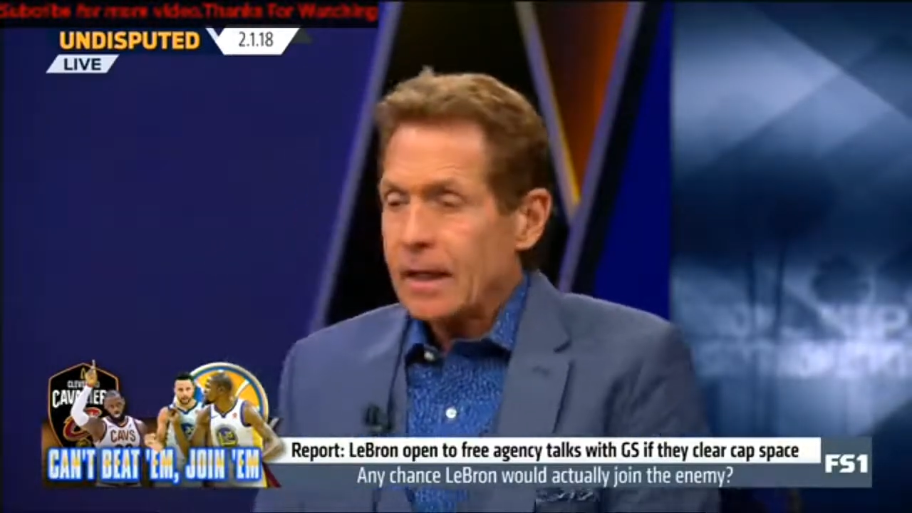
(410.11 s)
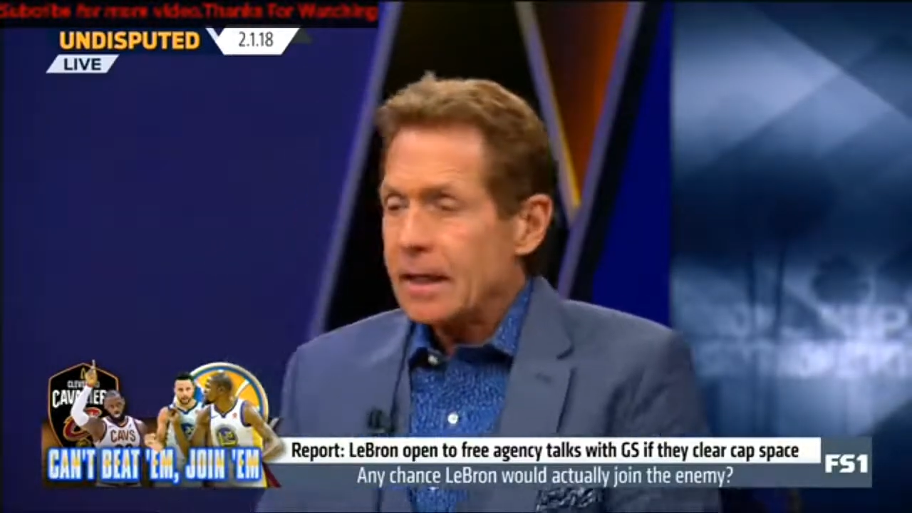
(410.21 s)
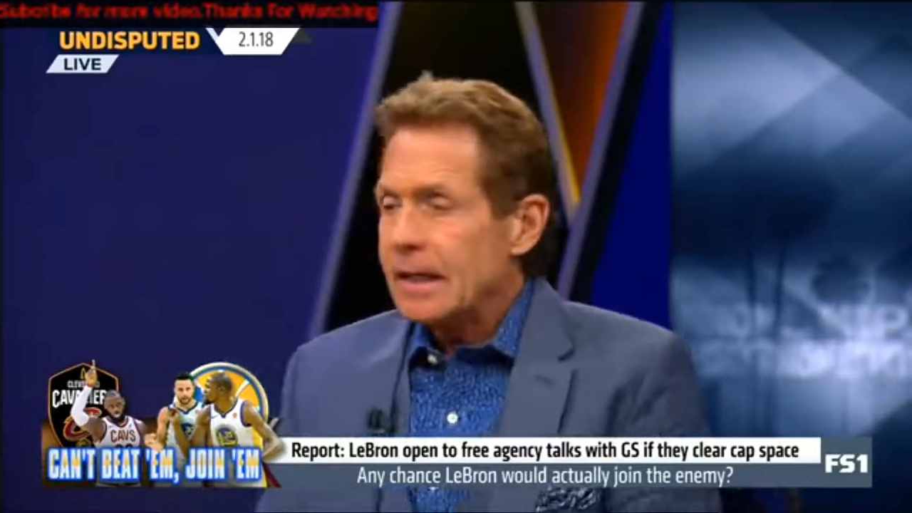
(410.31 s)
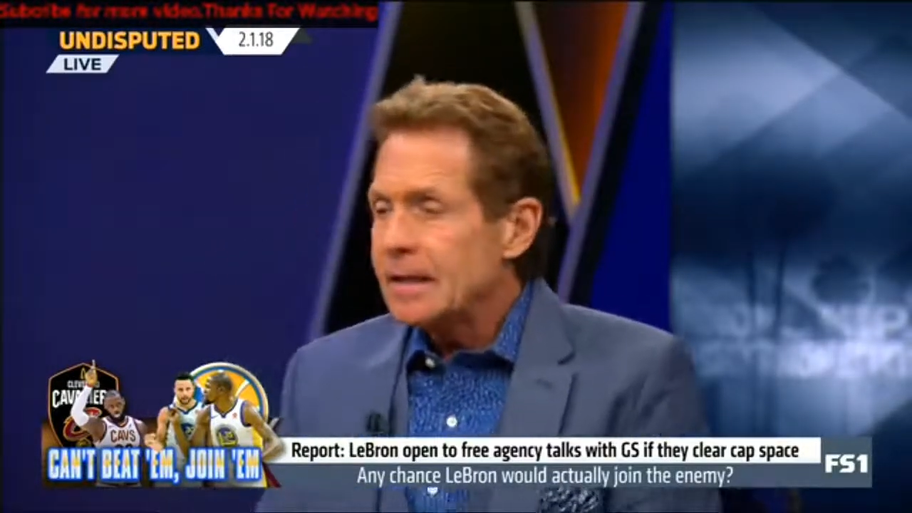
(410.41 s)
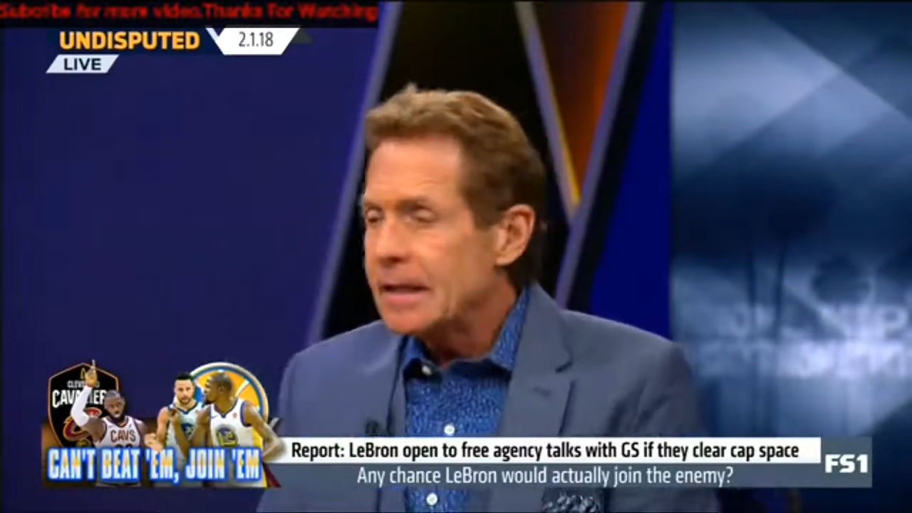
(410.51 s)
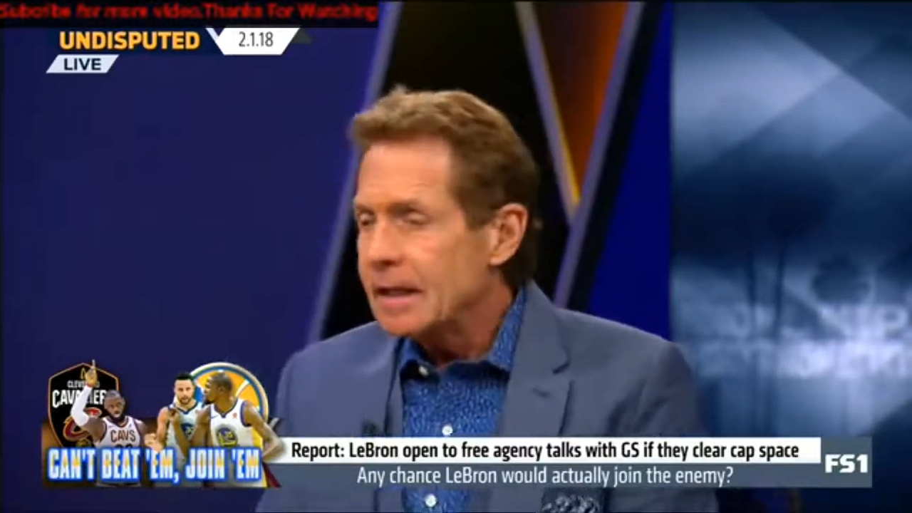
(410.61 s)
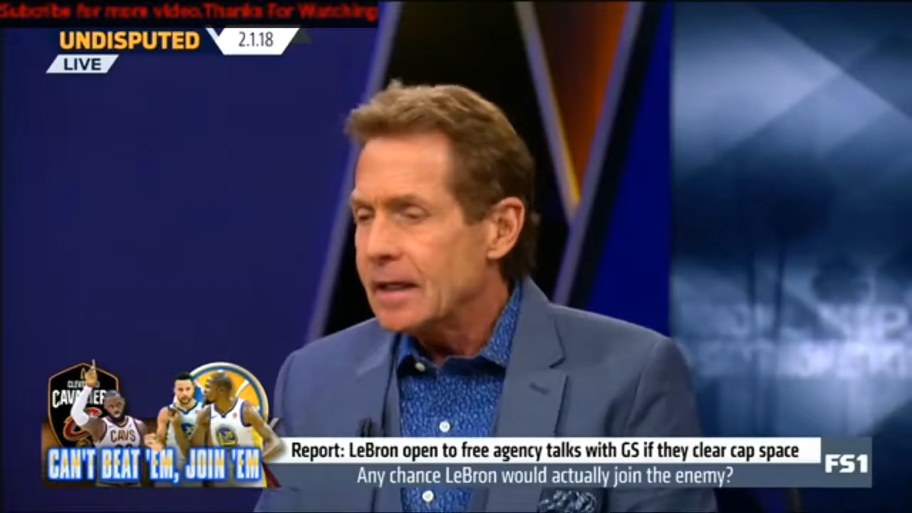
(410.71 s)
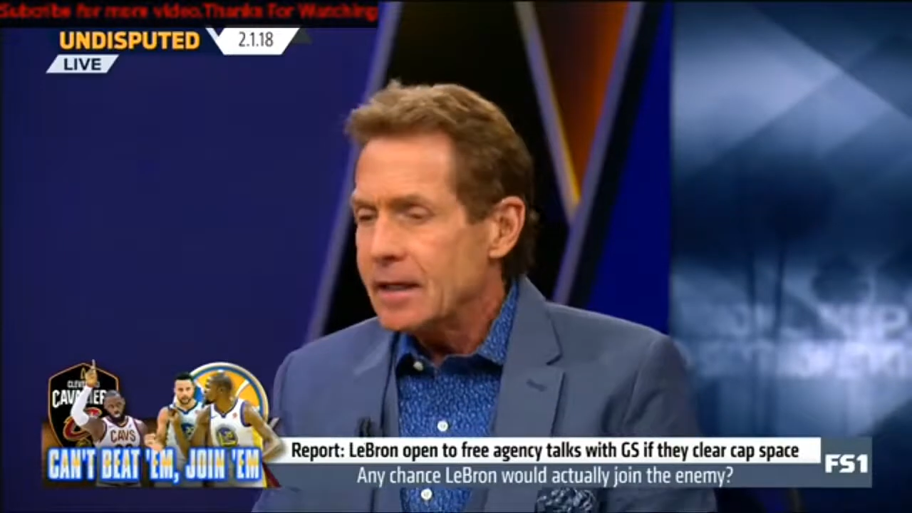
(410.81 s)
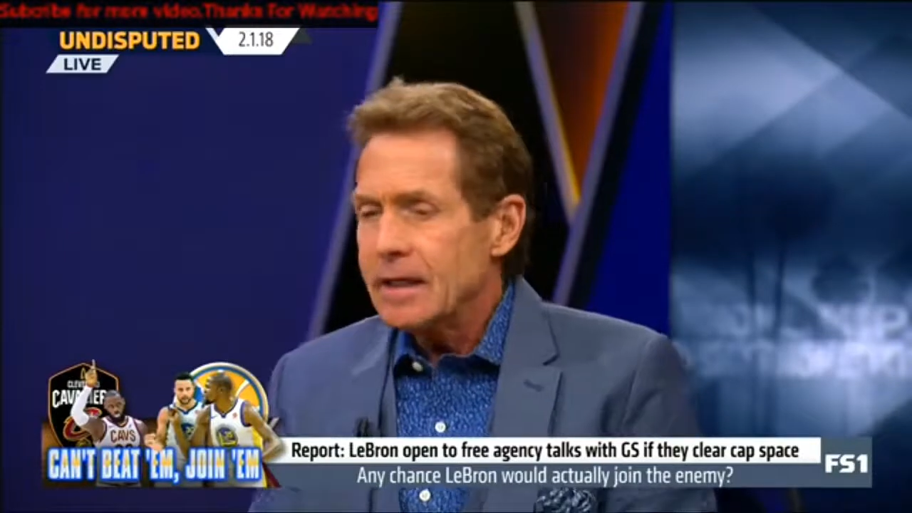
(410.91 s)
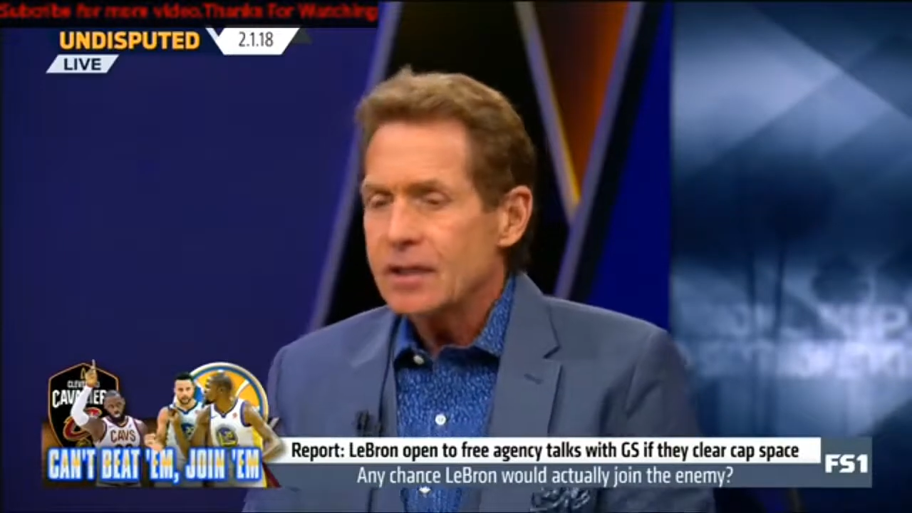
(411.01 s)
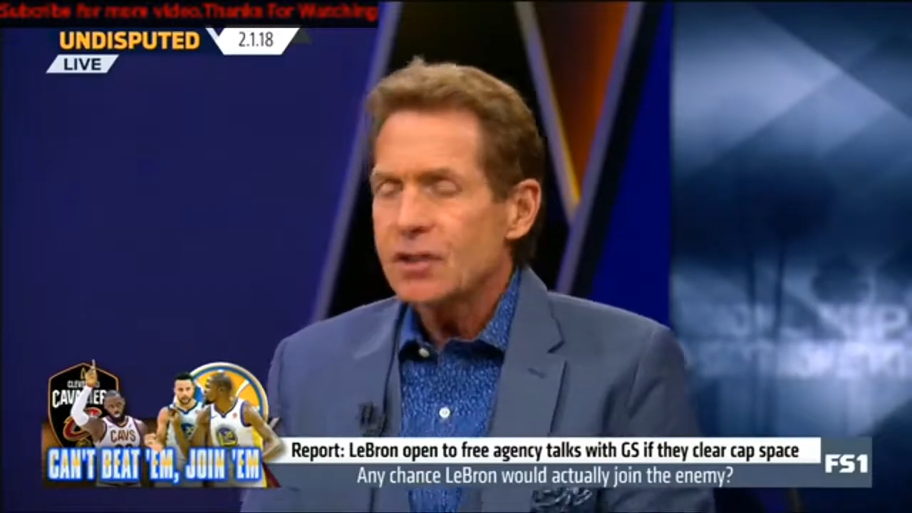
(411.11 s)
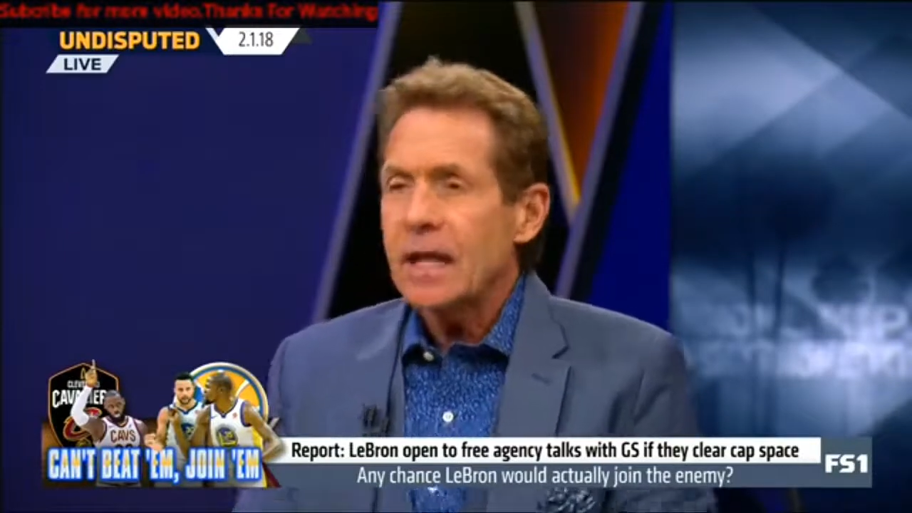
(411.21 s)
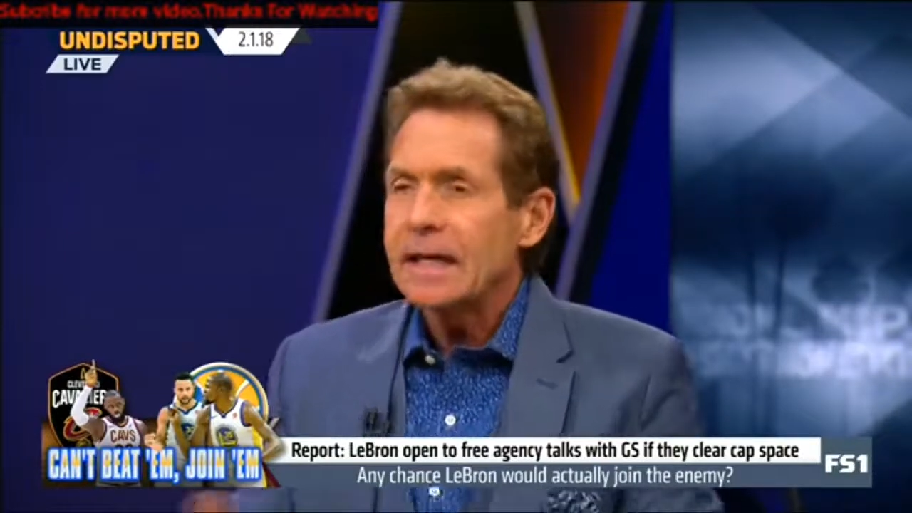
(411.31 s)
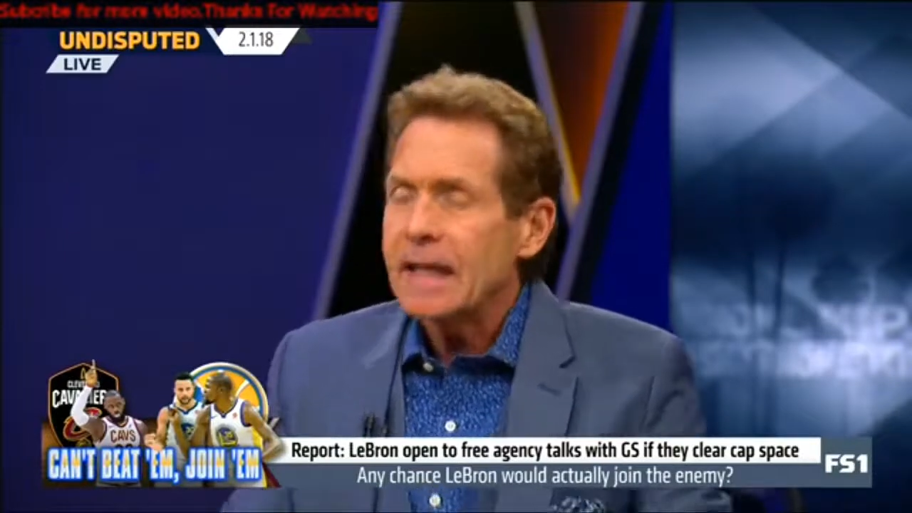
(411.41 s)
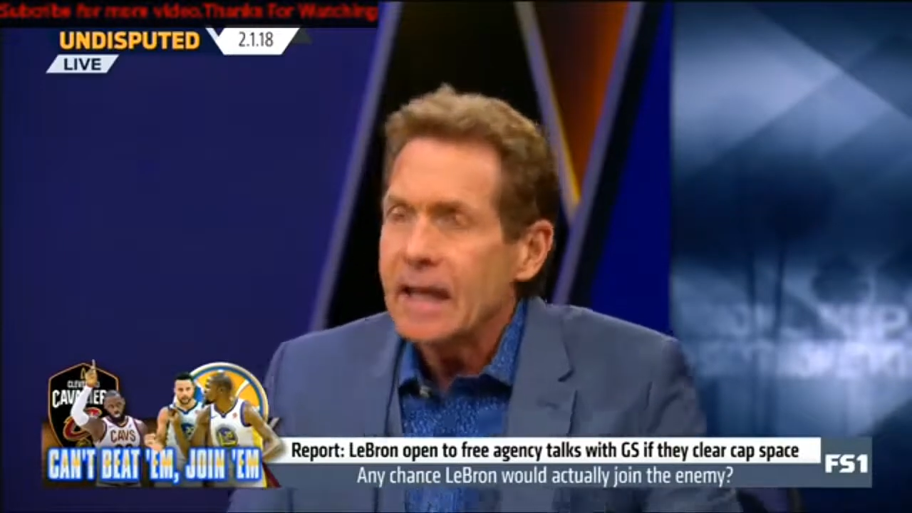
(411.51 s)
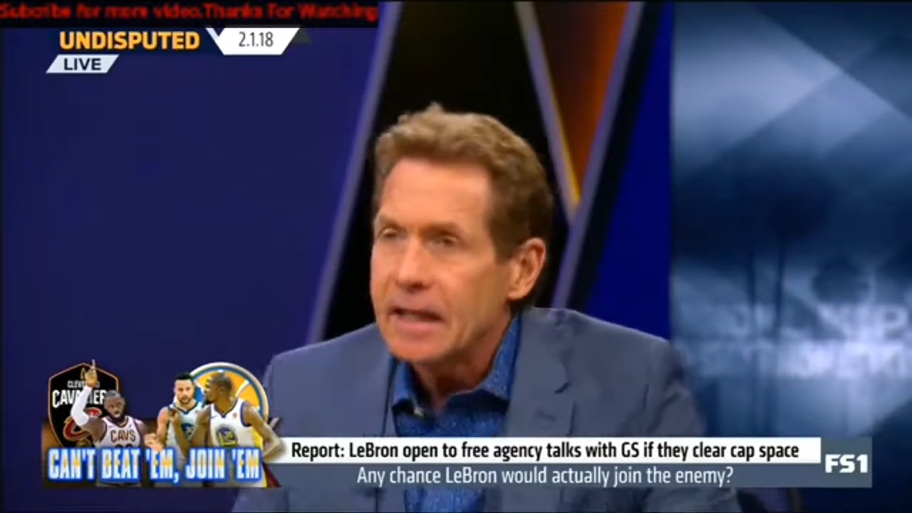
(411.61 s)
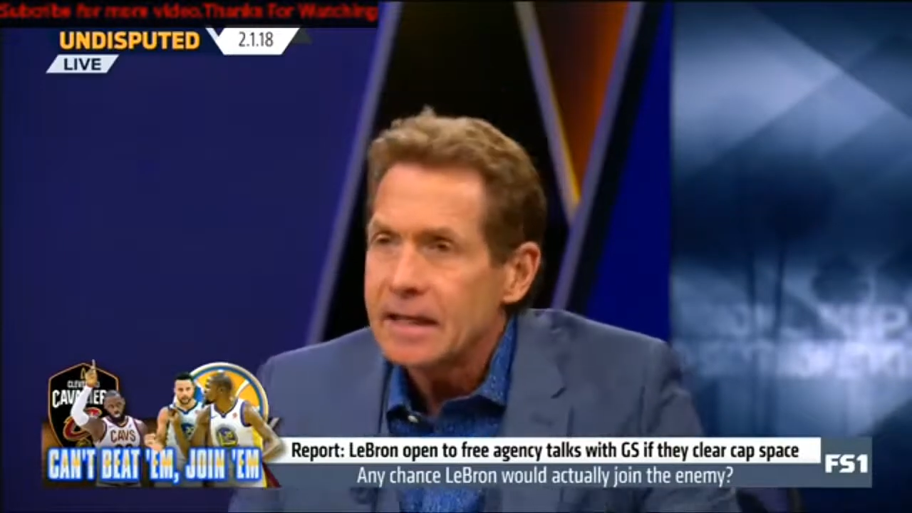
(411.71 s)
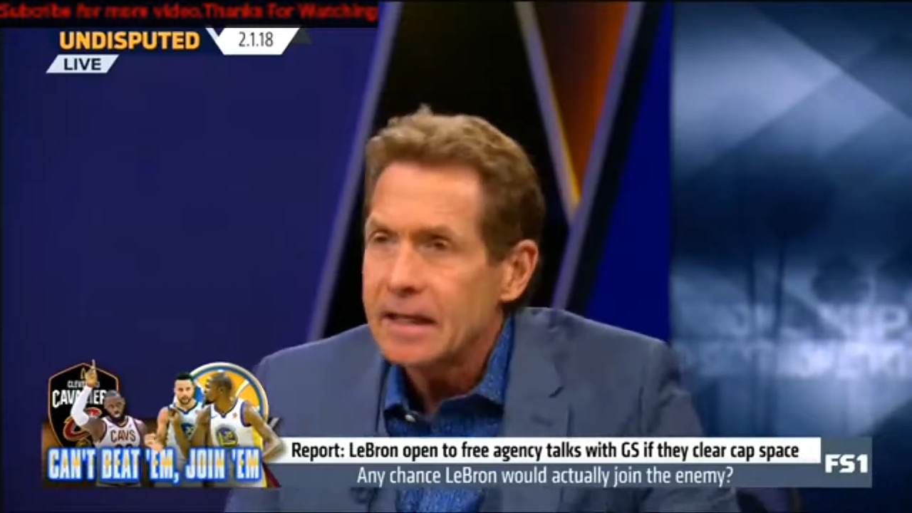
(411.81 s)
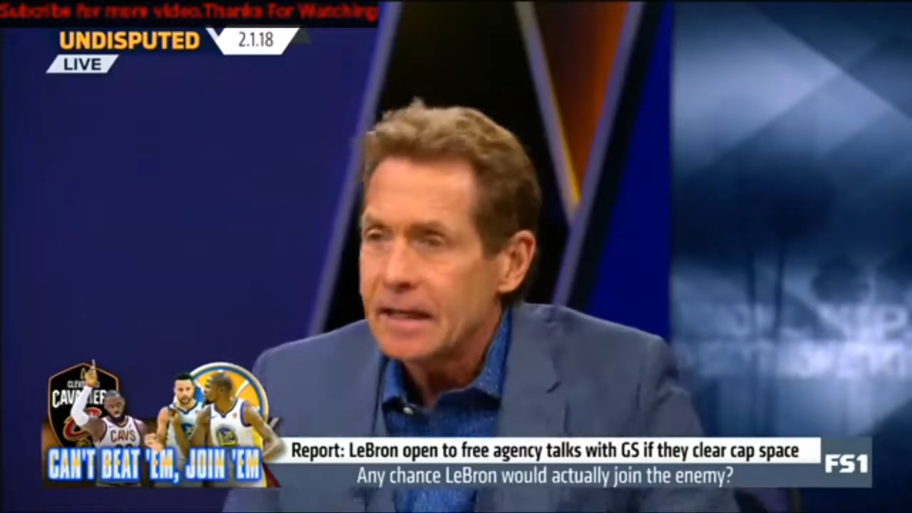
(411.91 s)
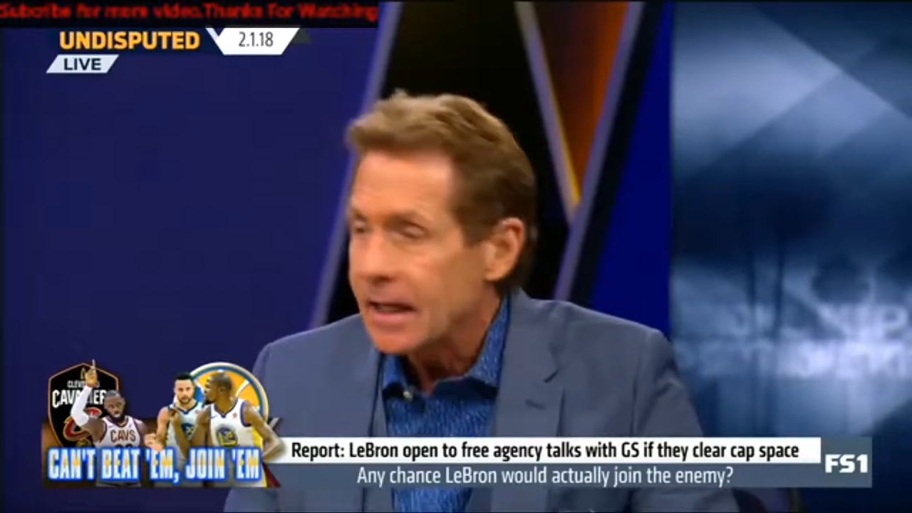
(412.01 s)
and in the end, it's like
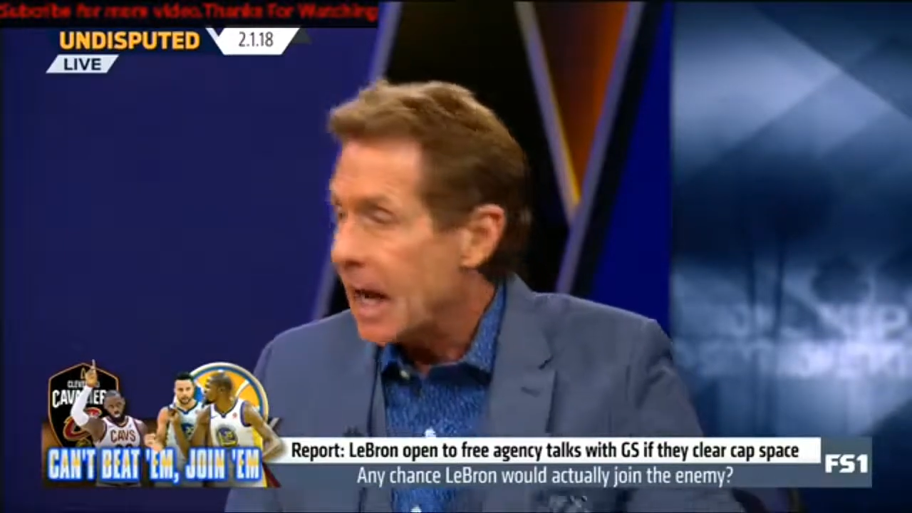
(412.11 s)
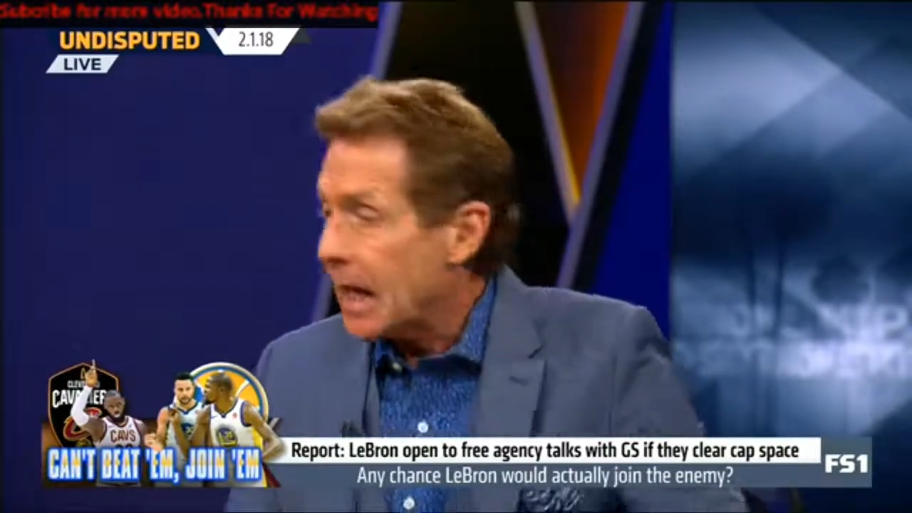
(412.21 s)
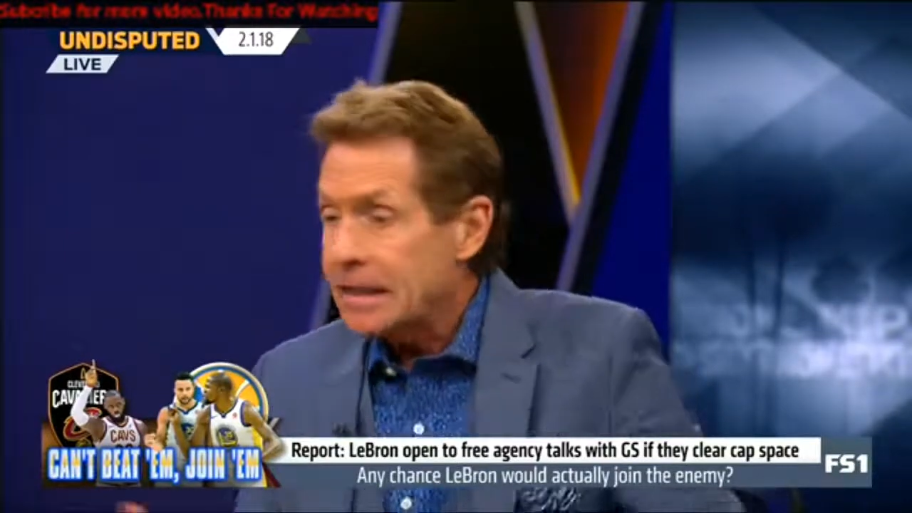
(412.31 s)
KD.